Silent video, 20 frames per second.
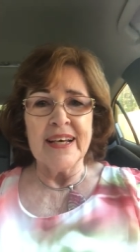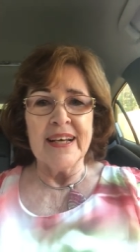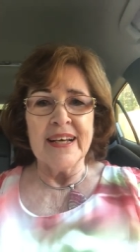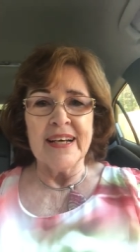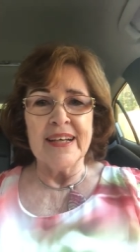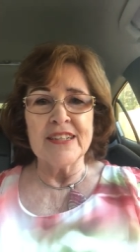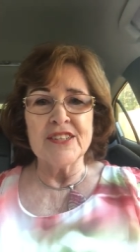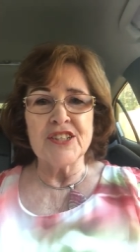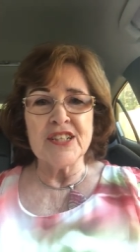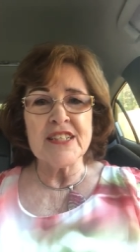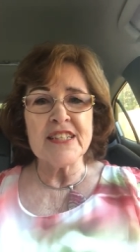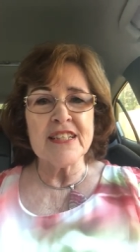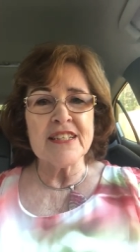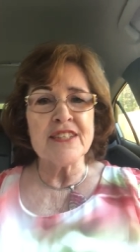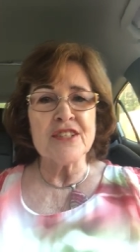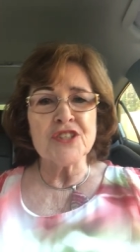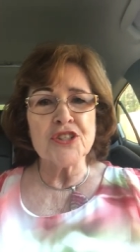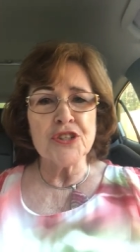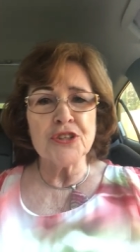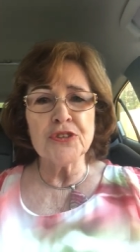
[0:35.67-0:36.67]
Uh, just as
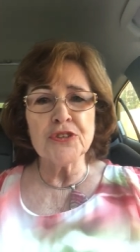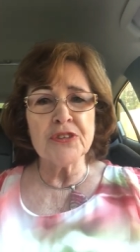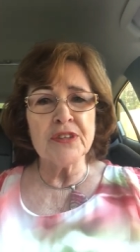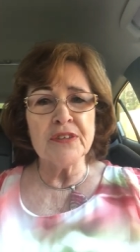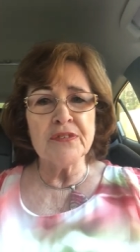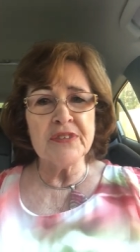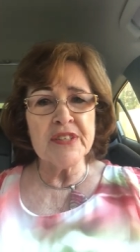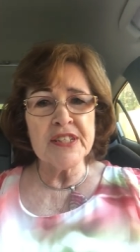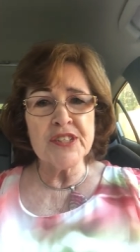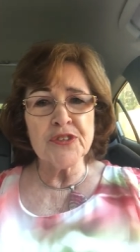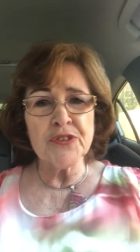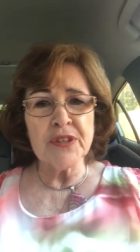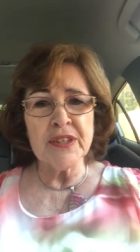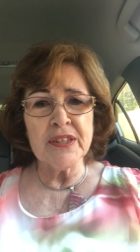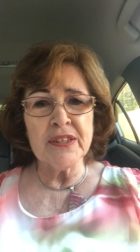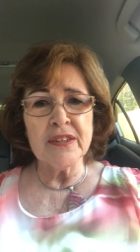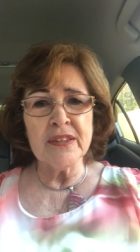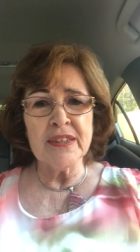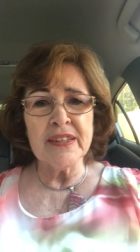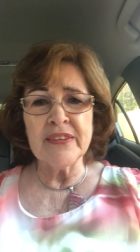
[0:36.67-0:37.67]
the children of
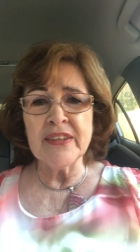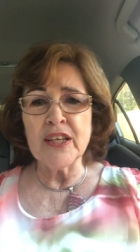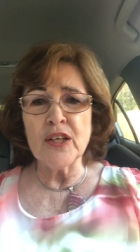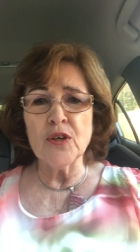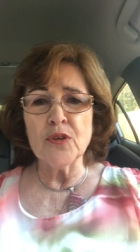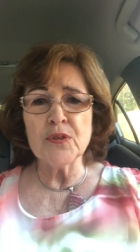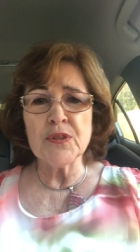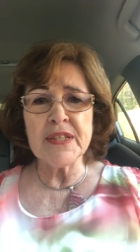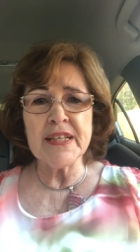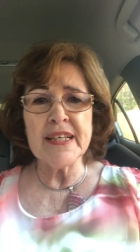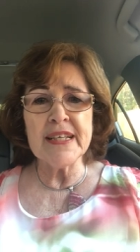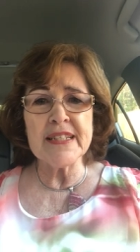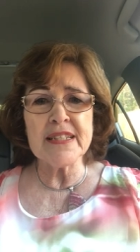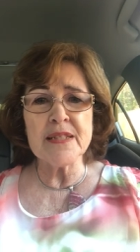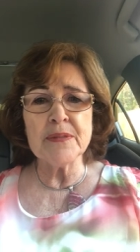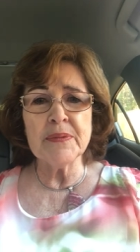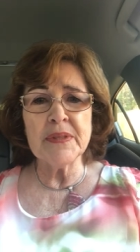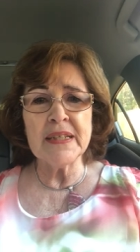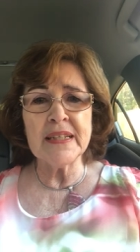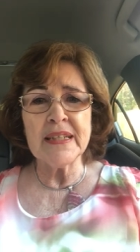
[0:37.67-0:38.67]
Israel in the Old
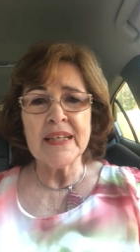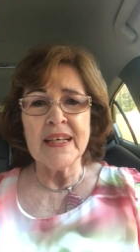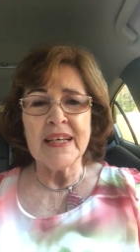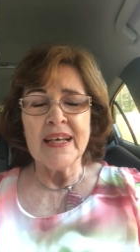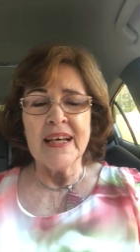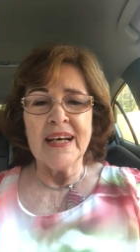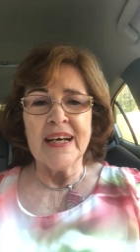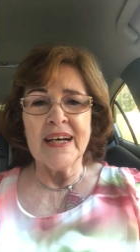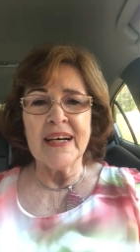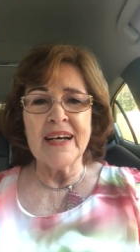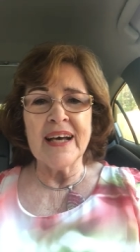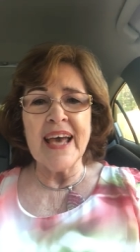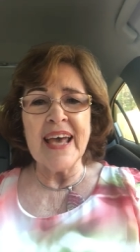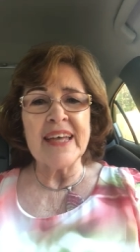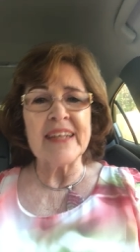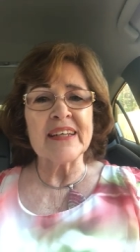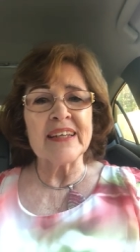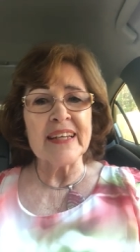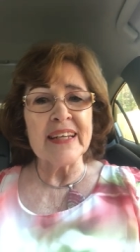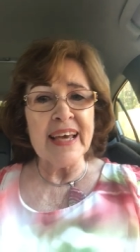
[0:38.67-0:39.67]
Testament uh,
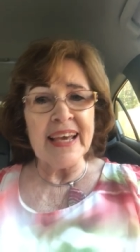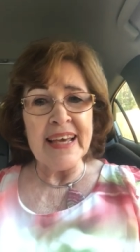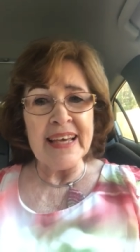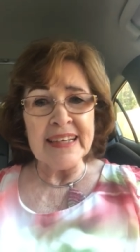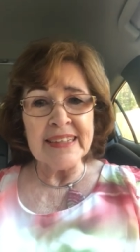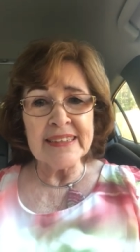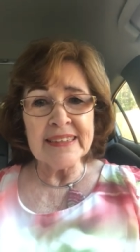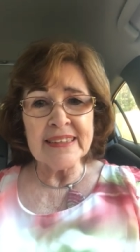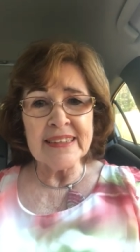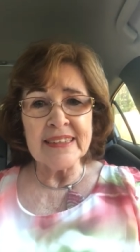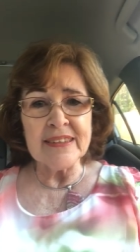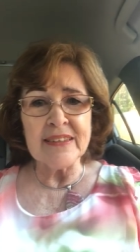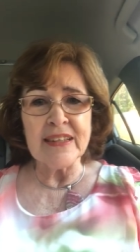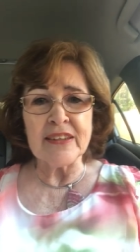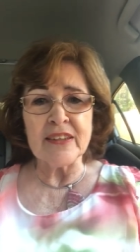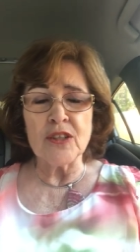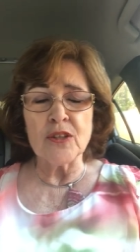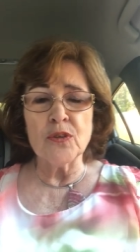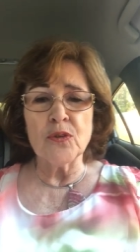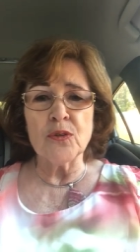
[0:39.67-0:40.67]
had land that
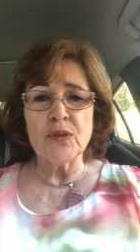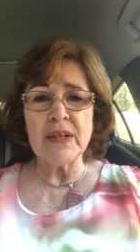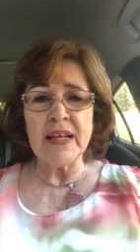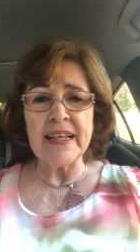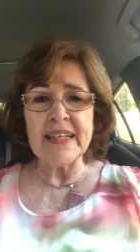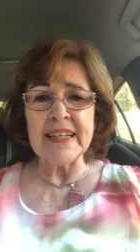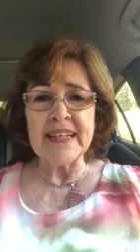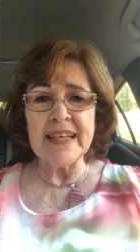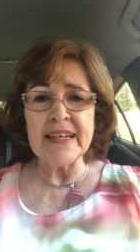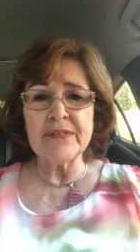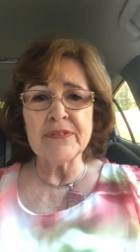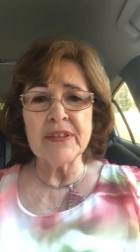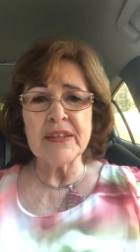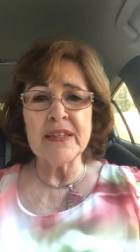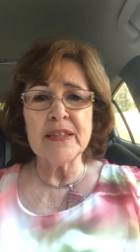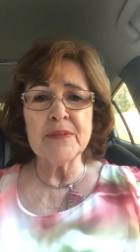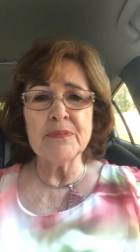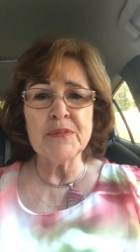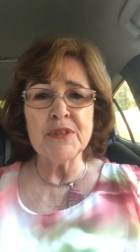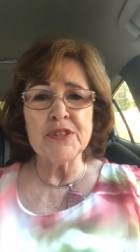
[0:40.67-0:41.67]
the Lord had given
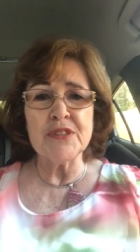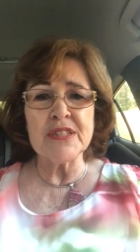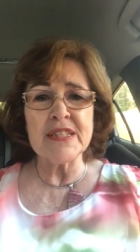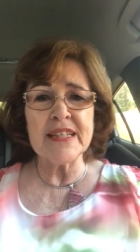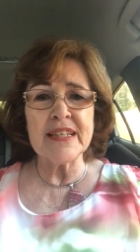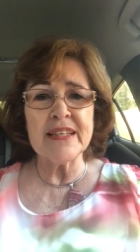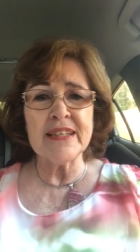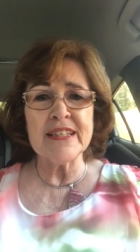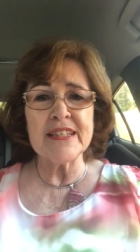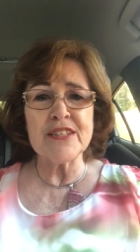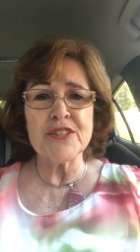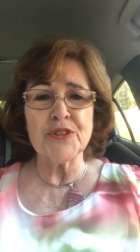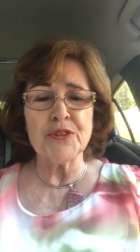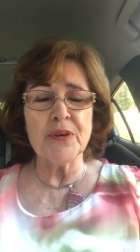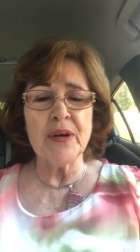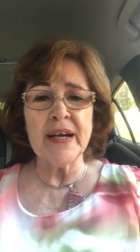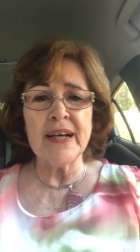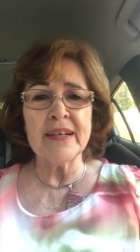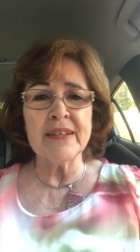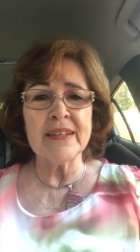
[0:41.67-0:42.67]
them, you see this
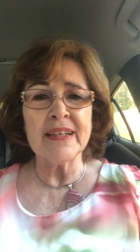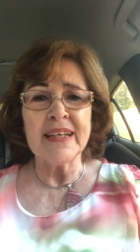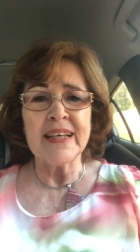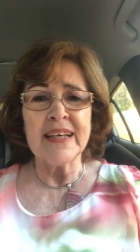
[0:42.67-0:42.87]
throughout,